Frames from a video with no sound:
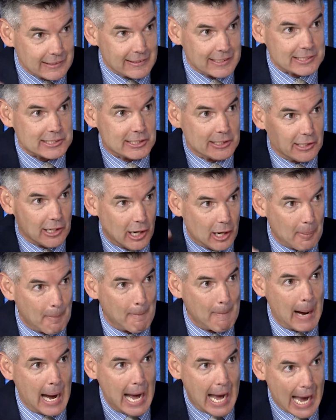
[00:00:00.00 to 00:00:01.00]
this in our
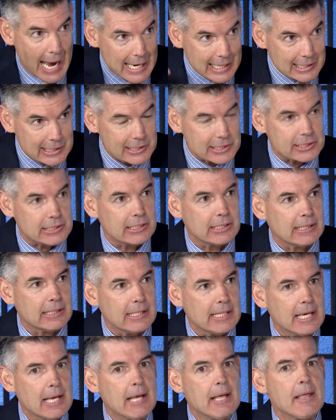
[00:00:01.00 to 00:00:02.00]
minds,
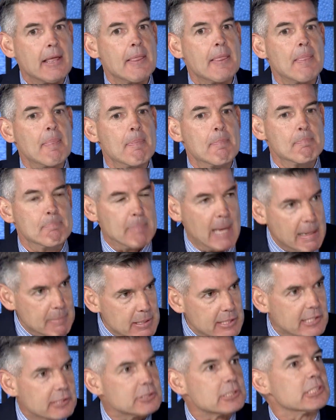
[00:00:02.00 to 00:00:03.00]

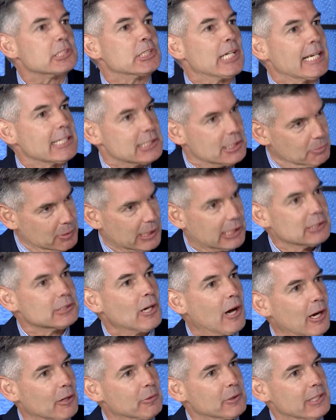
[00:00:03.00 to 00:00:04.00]
maybe there's a chance that we can
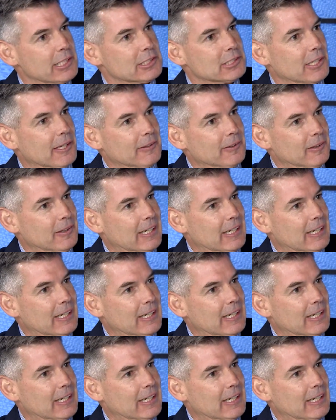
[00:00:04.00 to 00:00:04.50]
talk with each other.